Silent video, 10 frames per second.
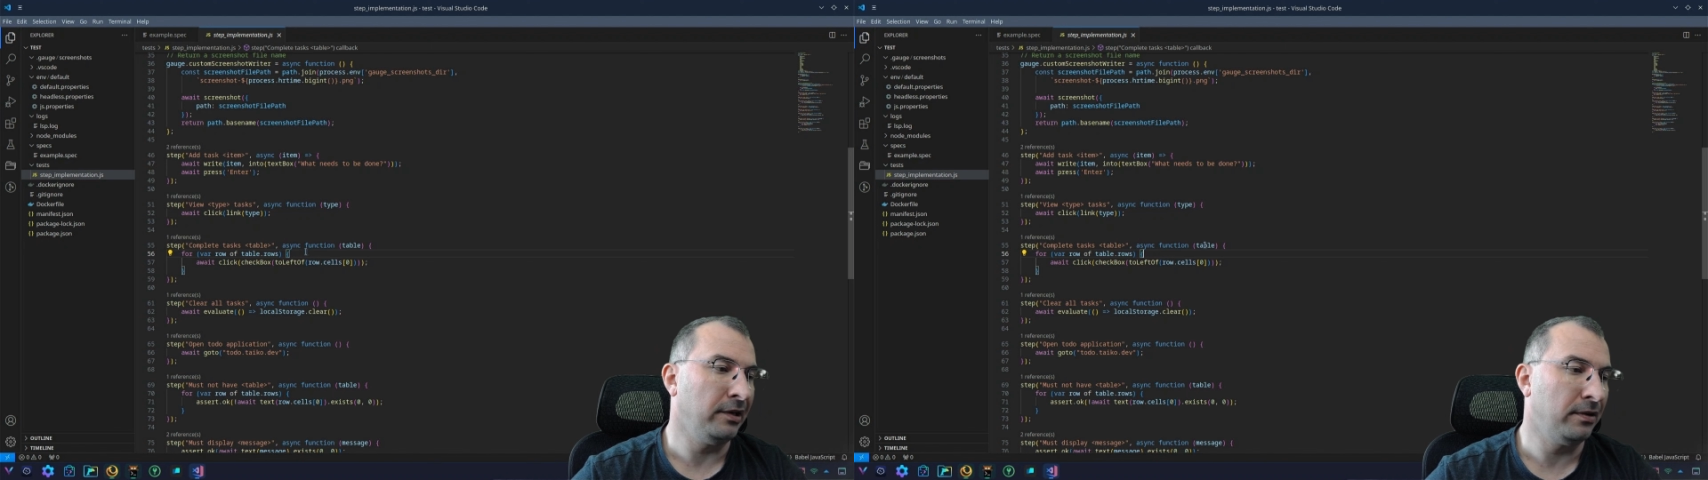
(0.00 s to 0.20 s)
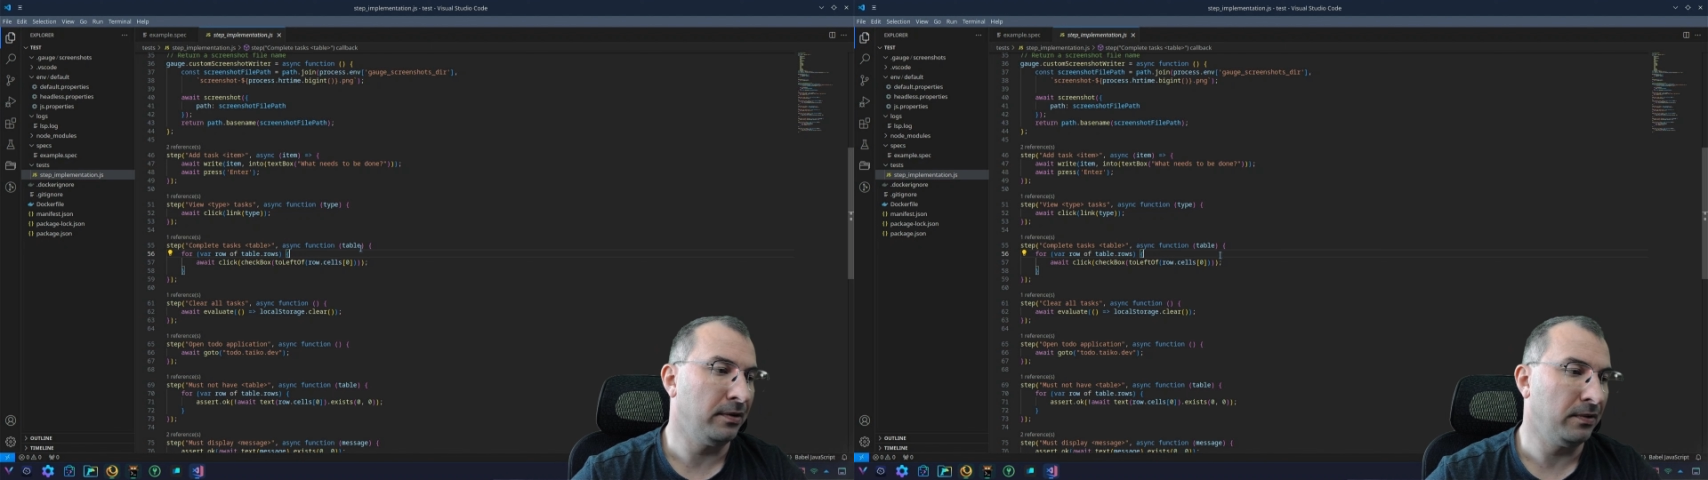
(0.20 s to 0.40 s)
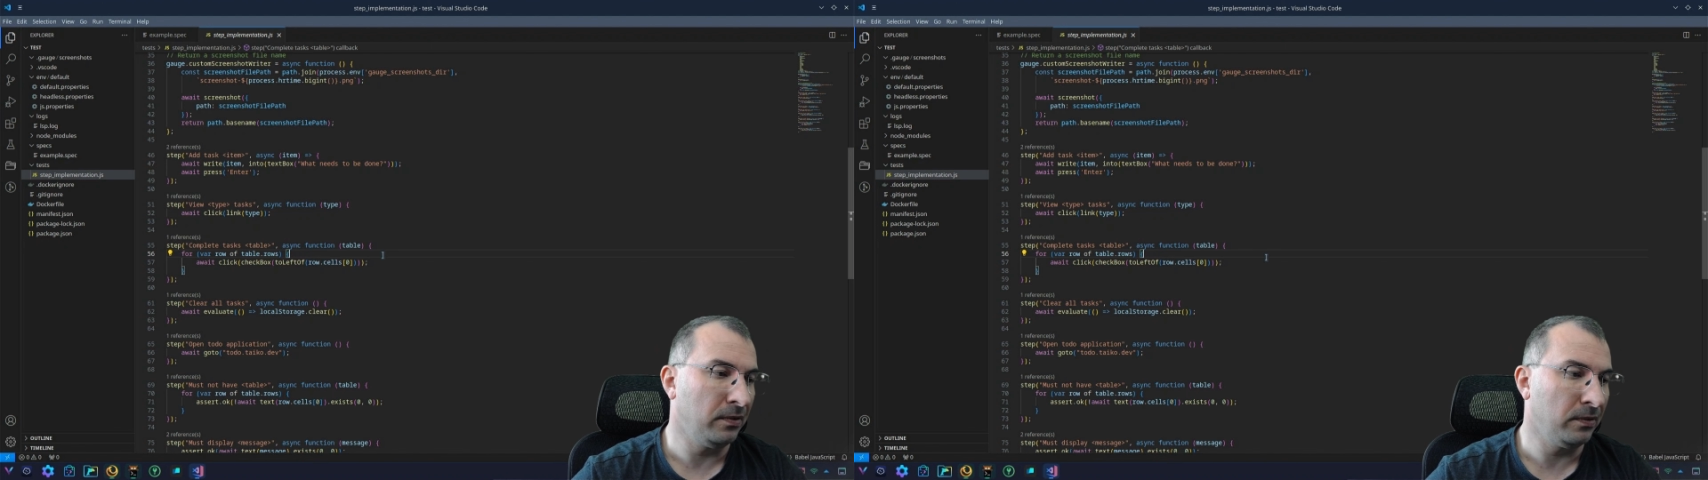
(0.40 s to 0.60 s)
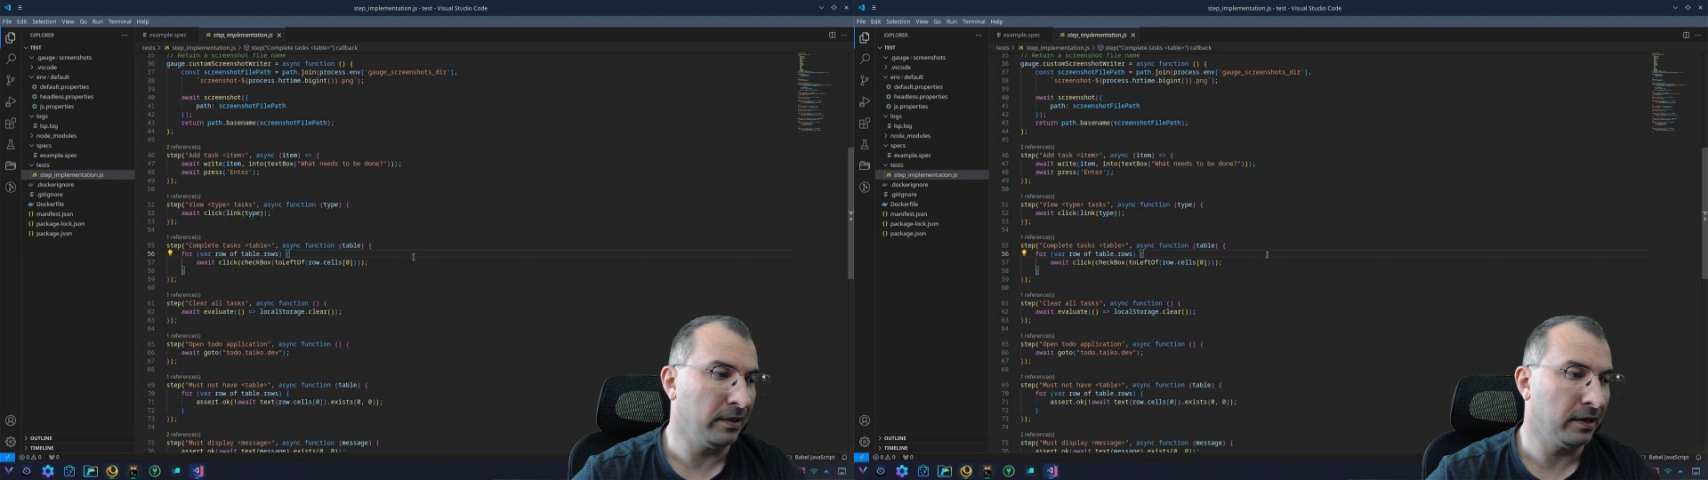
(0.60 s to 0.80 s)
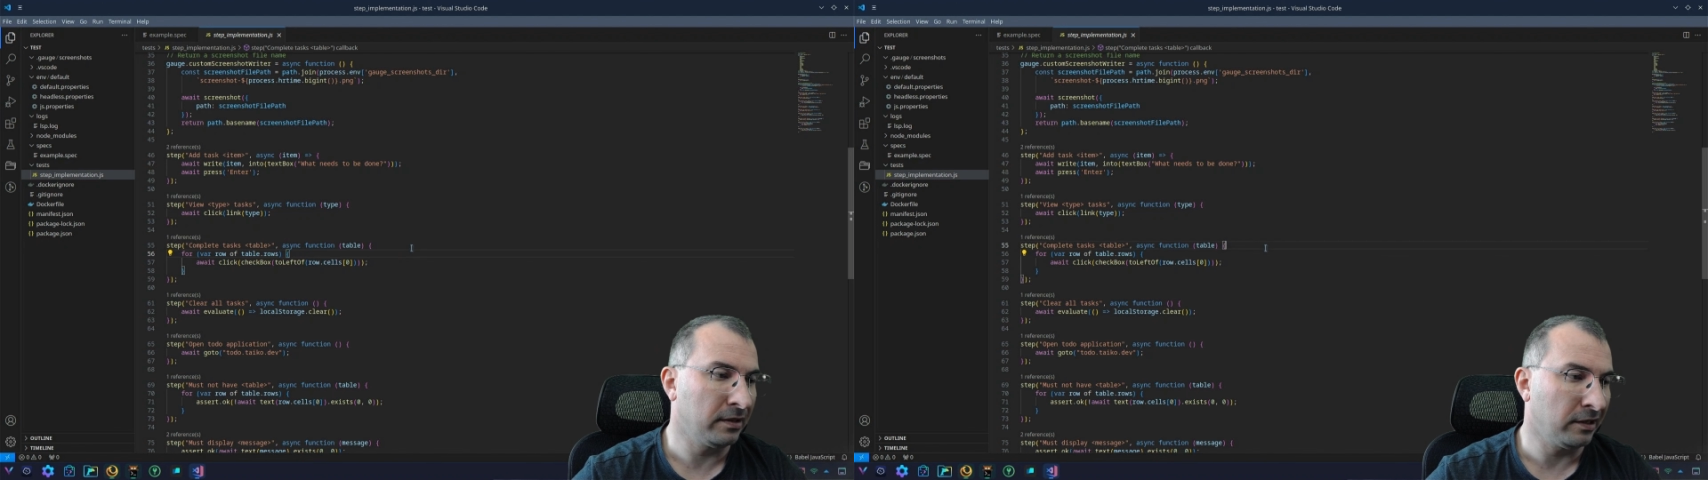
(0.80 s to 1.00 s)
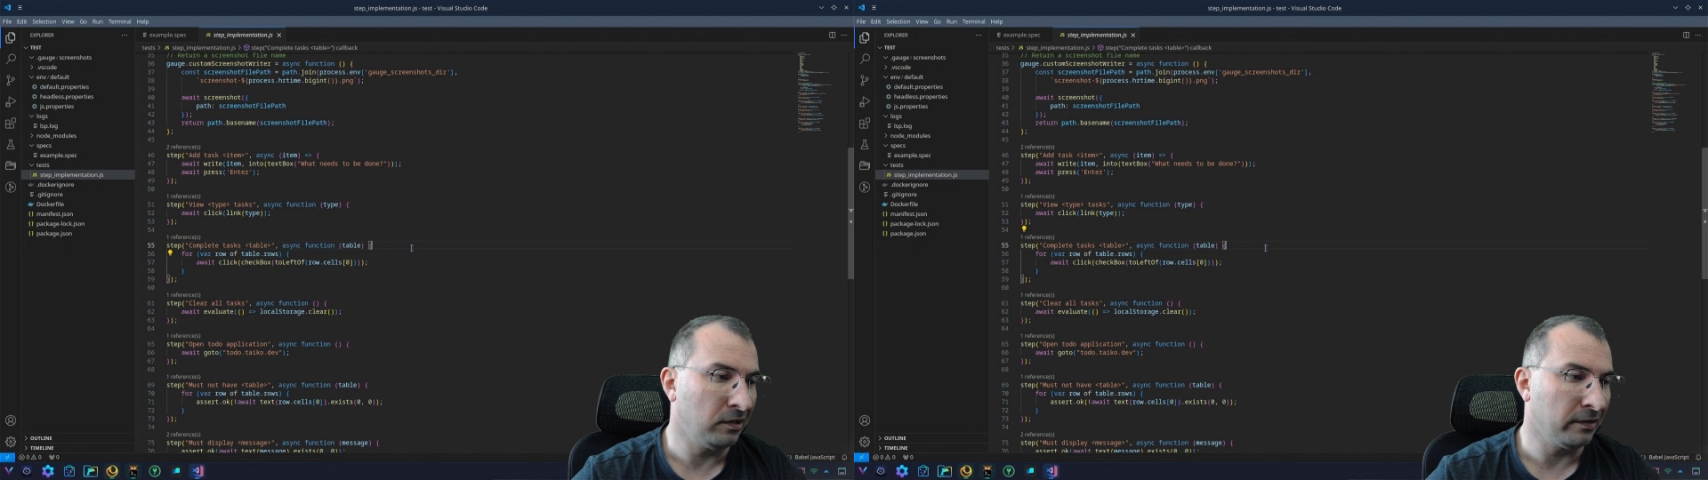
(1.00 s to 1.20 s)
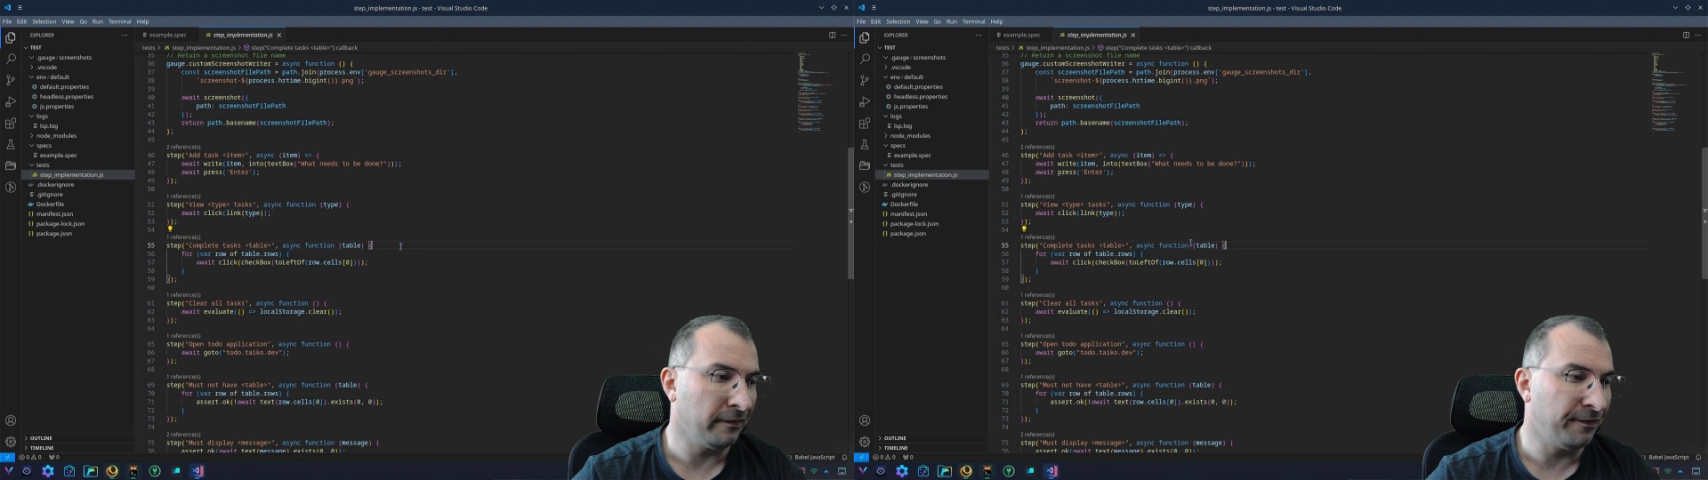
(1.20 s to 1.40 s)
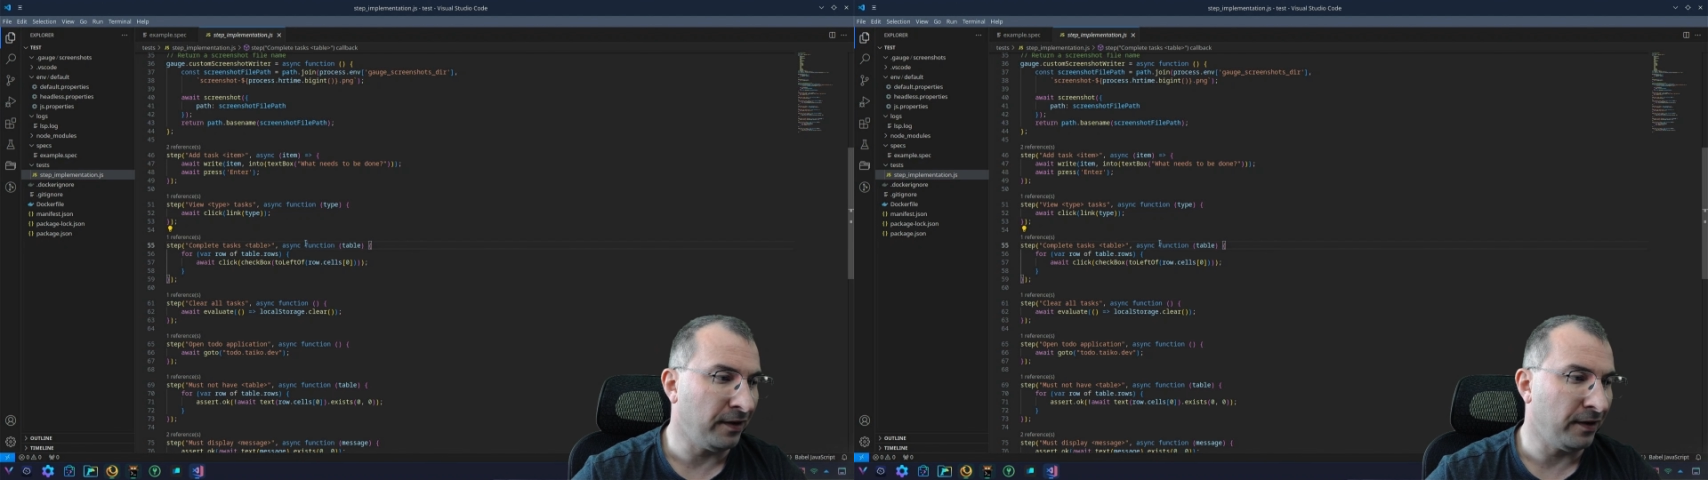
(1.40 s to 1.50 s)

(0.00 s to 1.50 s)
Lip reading: need to execute a